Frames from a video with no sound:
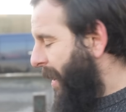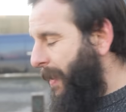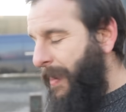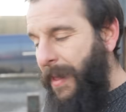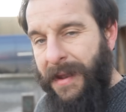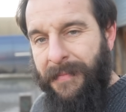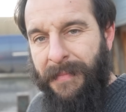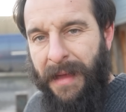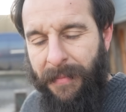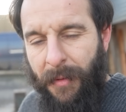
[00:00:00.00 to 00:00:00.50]
And
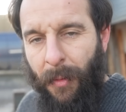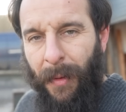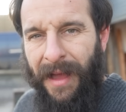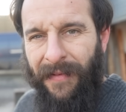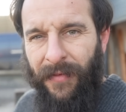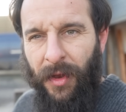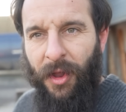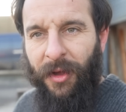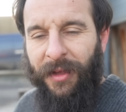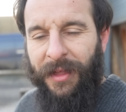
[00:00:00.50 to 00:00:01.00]
then maybe we'll
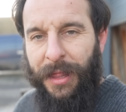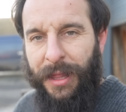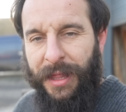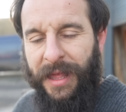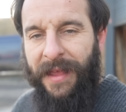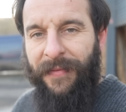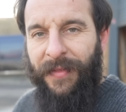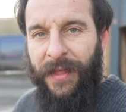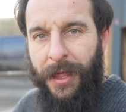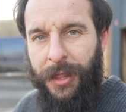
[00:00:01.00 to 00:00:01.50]
have a look and
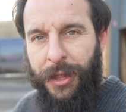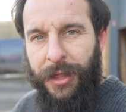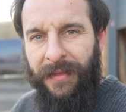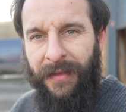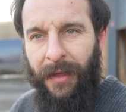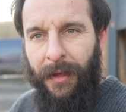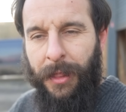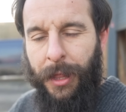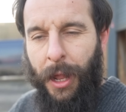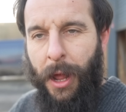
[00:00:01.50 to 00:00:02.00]
see if the engine
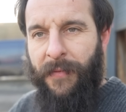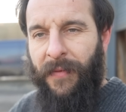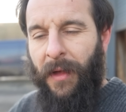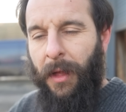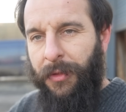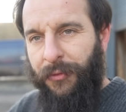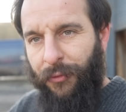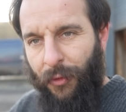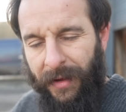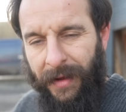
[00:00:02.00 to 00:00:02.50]
turns over.
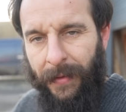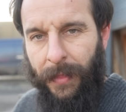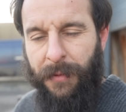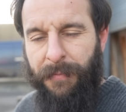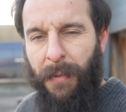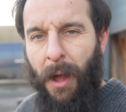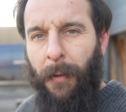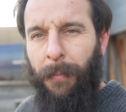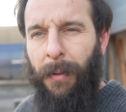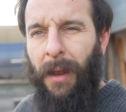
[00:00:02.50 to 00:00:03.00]
I'll try and get the
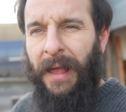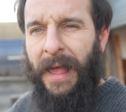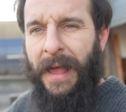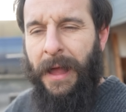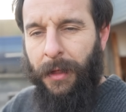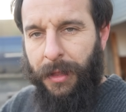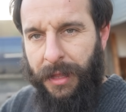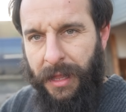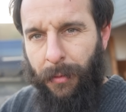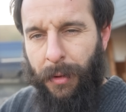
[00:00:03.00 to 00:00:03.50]
spark plug
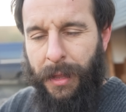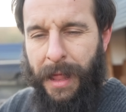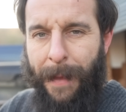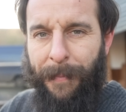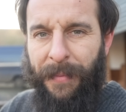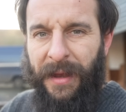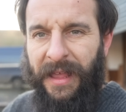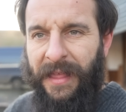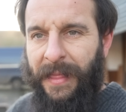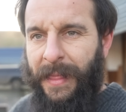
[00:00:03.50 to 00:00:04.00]
out, see what's
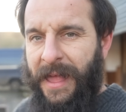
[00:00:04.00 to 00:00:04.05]
happening in